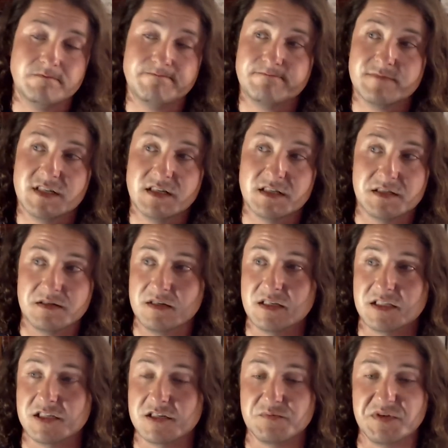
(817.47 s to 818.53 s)
Let's
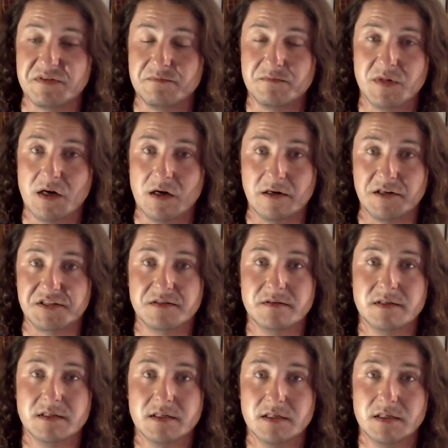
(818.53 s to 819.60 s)
just be honest.
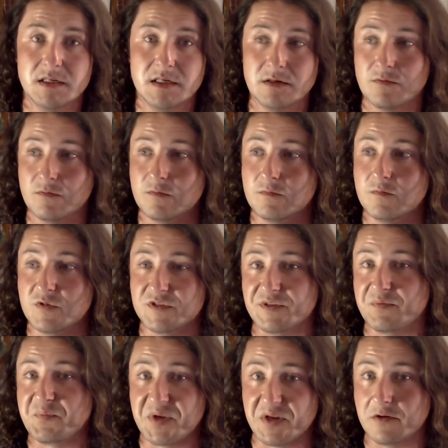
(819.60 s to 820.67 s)
It was a
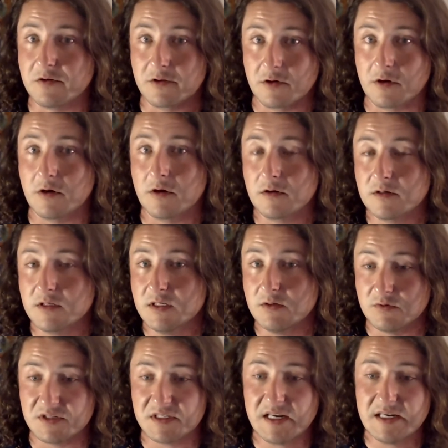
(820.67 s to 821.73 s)
beater car. It
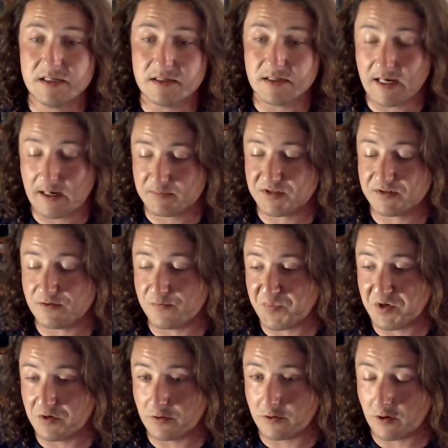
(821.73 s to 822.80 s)
was an absolute
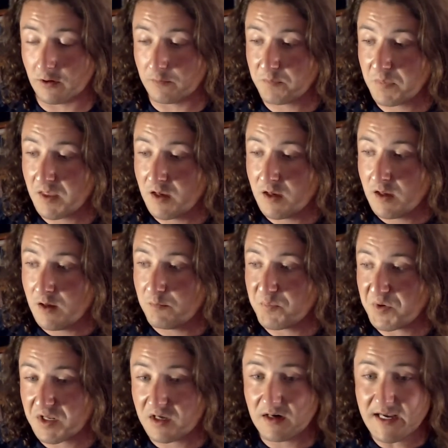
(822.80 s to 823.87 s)
beater car,
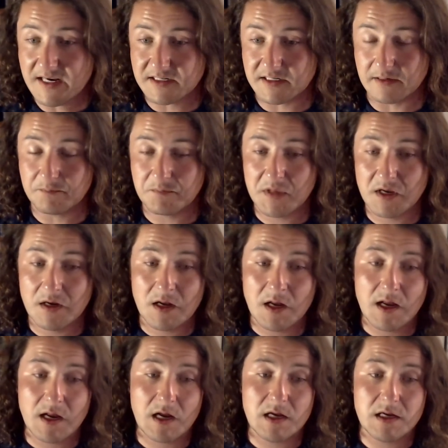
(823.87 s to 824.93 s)
but I liked it.
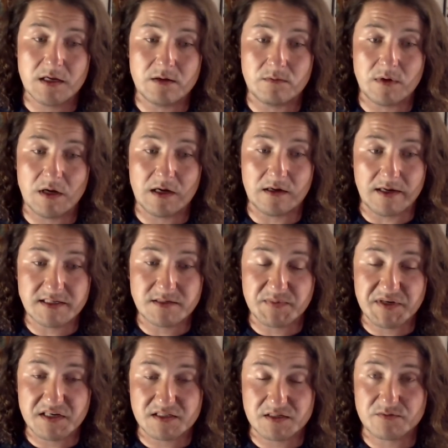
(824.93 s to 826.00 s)
I liked it
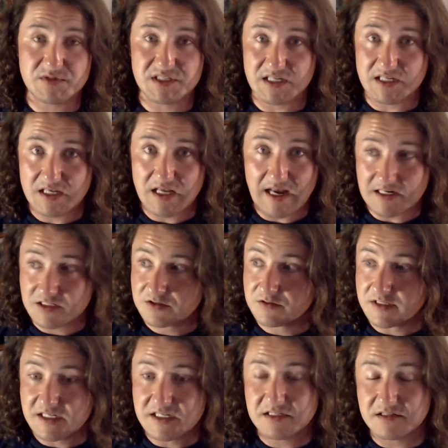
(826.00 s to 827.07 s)
because it was actually
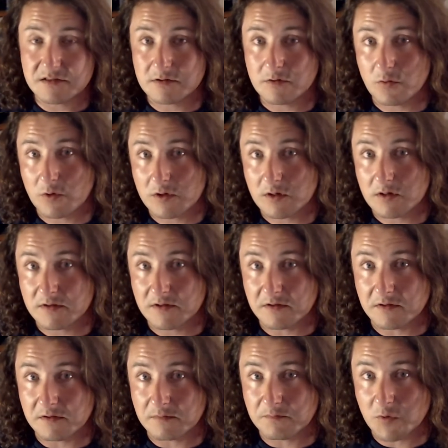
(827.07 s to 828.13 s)
easier to work on than
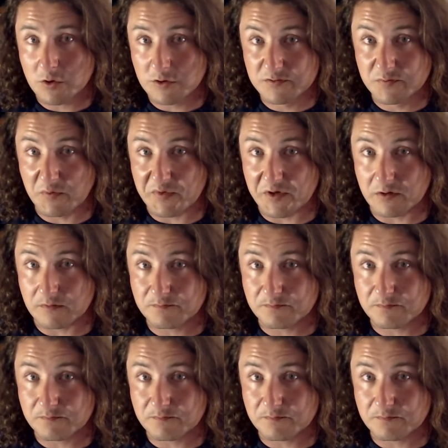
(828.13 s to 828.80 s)
the Oldsmobile.